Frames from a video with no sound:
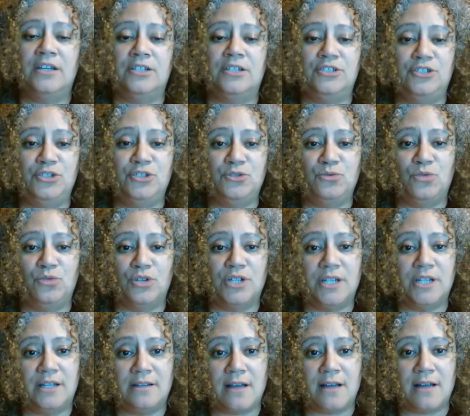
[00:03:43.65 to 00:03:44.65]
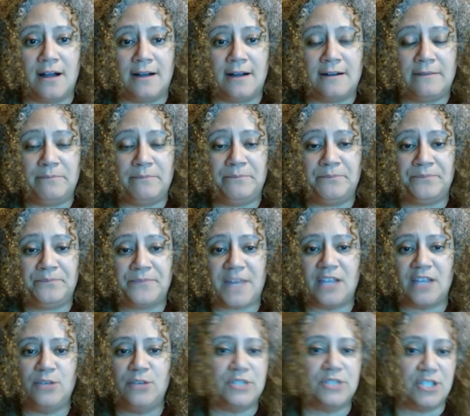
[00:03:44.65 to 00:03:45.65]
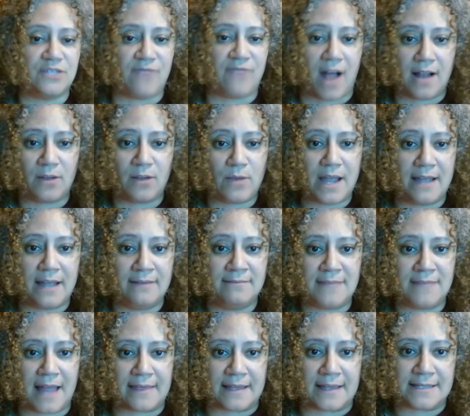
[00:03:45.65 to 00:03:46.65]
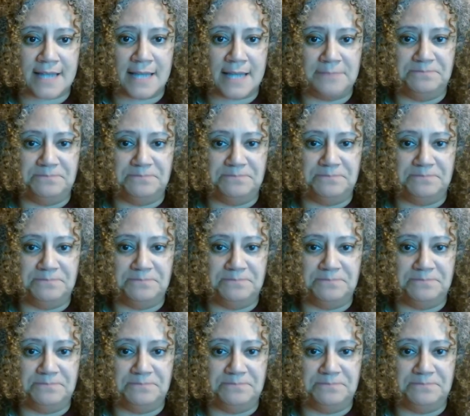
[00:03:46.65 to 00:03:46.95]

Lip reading: you would just file away at that time.